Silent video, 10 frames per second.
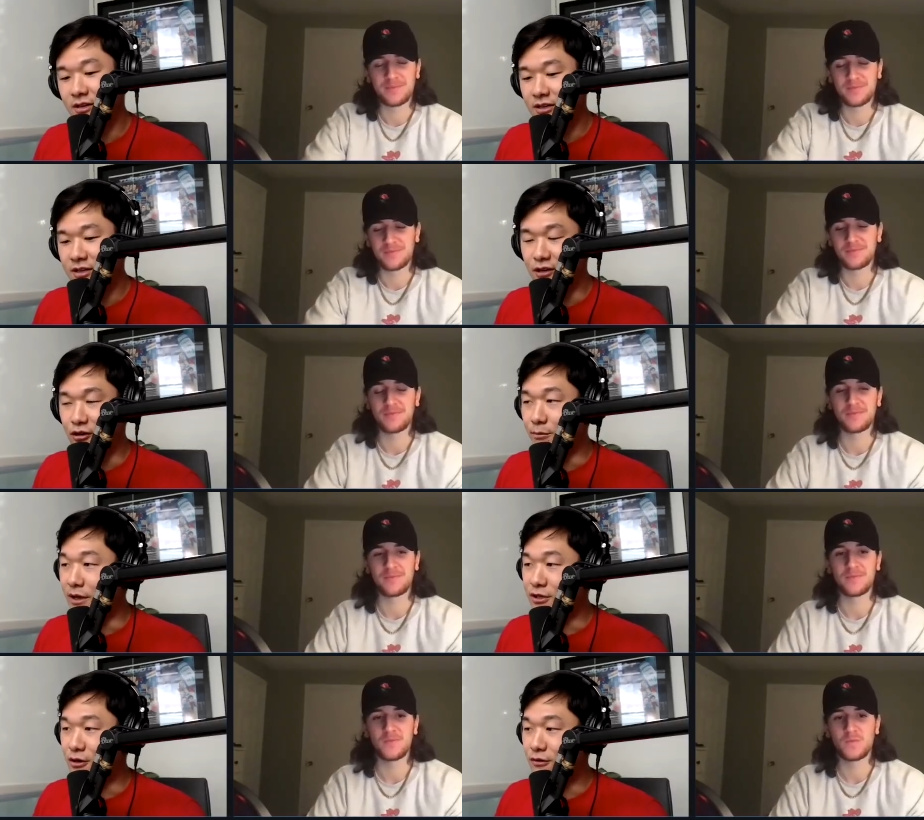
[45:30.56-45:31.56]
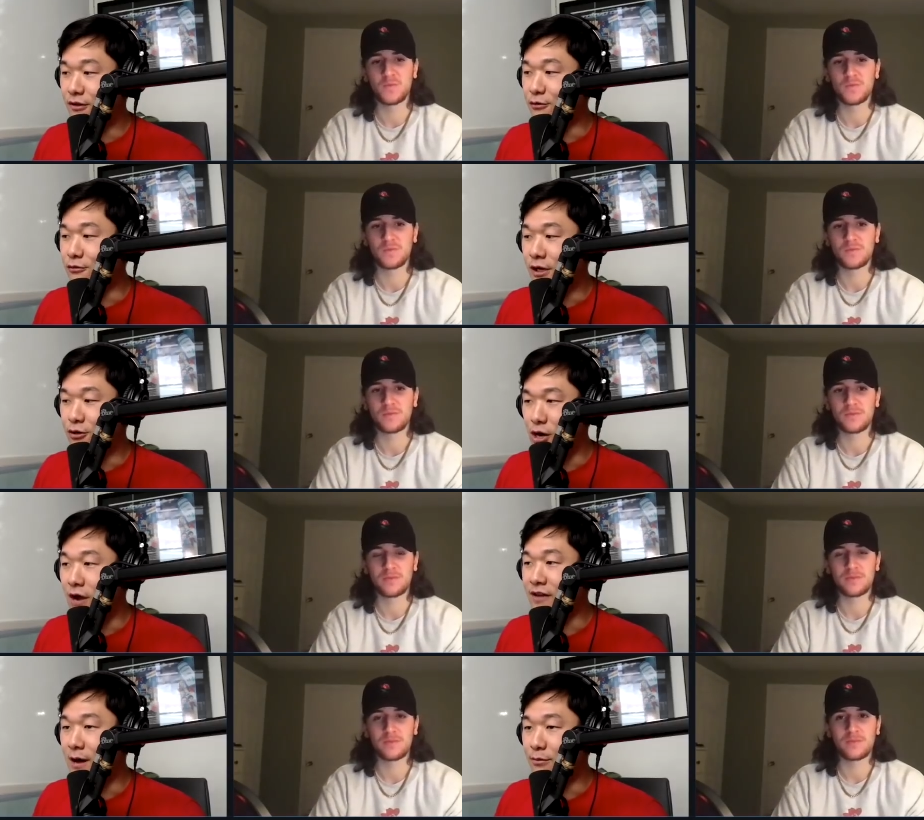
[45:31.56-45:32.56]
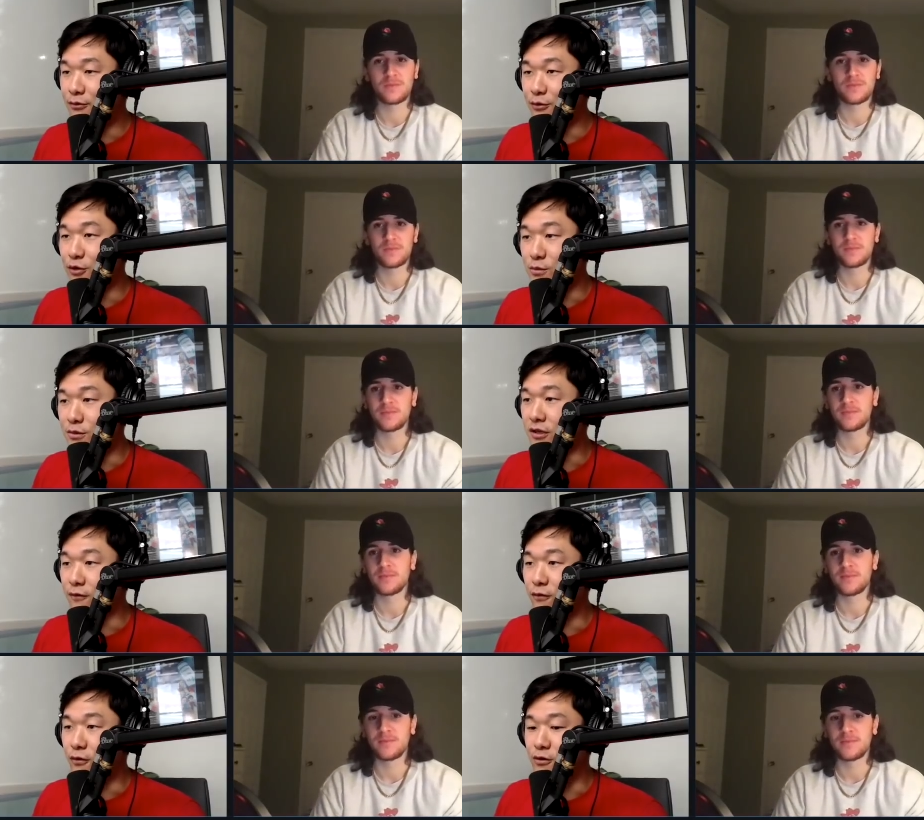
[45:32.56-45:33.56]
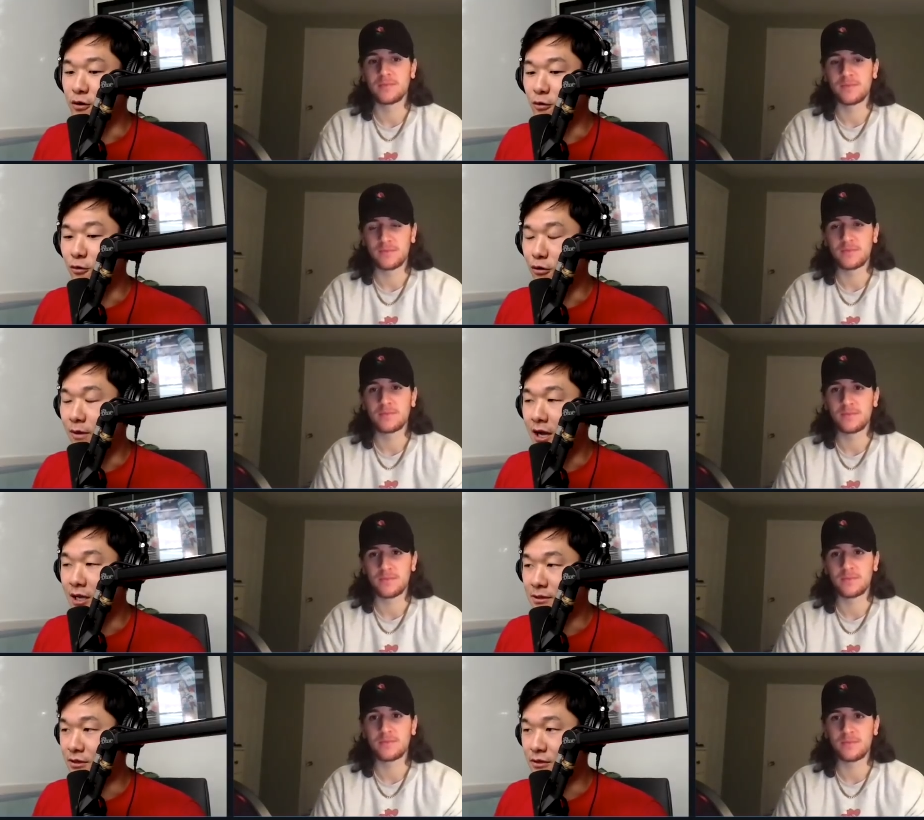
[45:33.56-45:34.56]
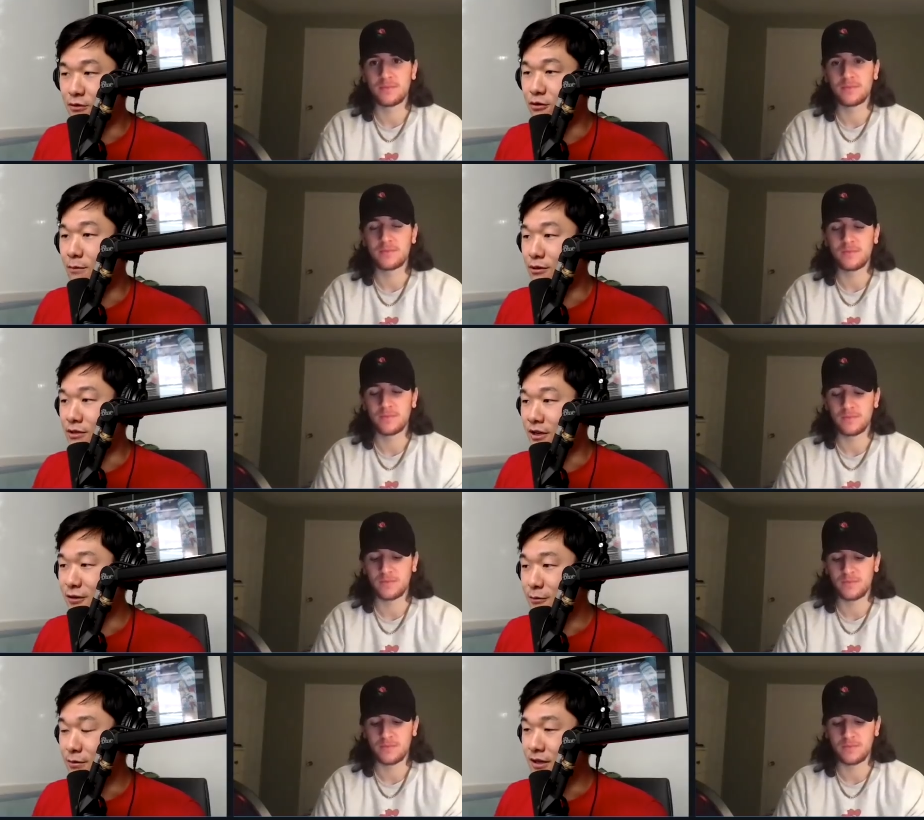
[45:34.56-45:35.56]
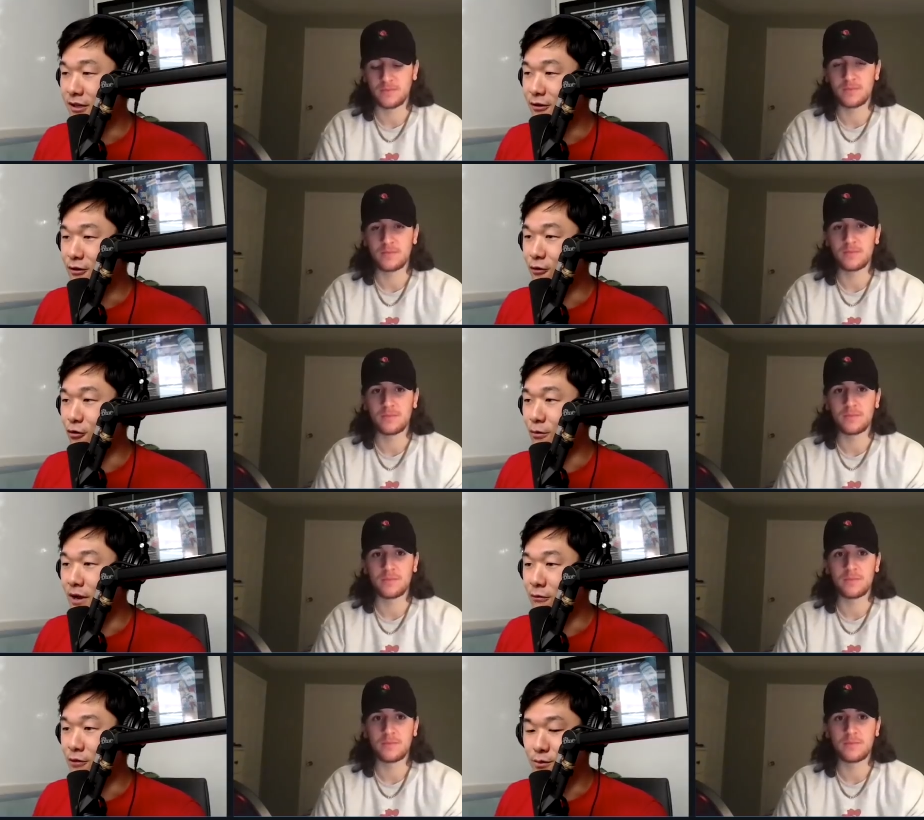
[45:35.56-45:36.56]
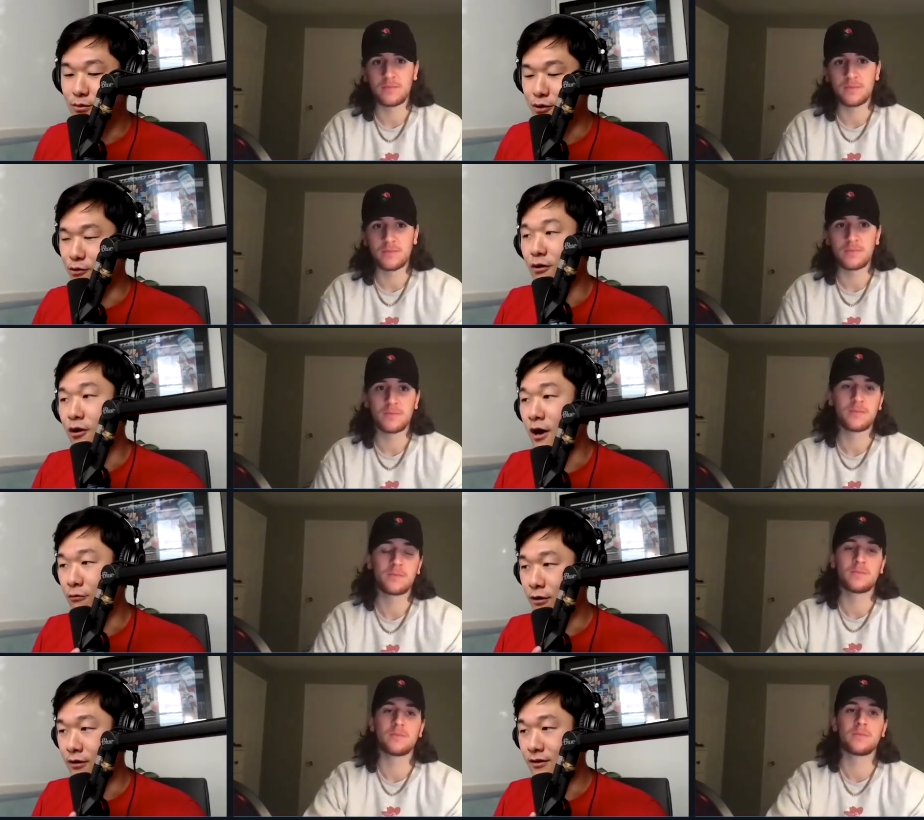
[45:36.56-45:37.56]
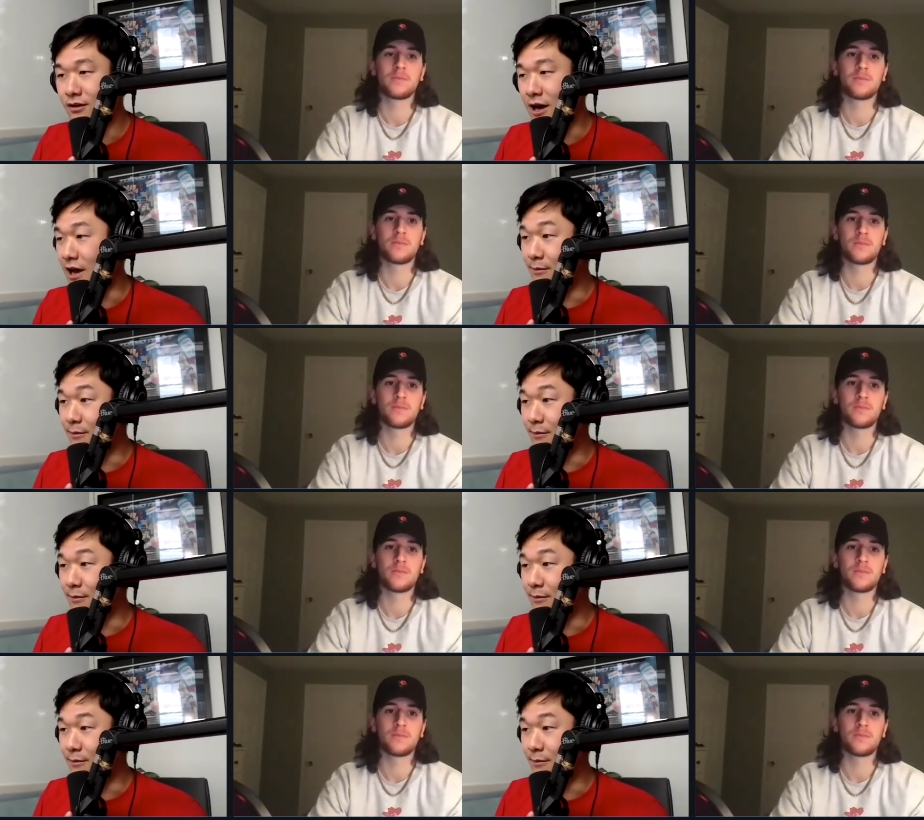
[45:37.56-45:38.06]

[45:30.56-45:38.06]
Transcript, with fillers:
Speaker 1: you know, make sure you let draft capital do the speaking for you on quarterbacks because do not pretend to be like you're a quarterback whisperer. You are not one. I am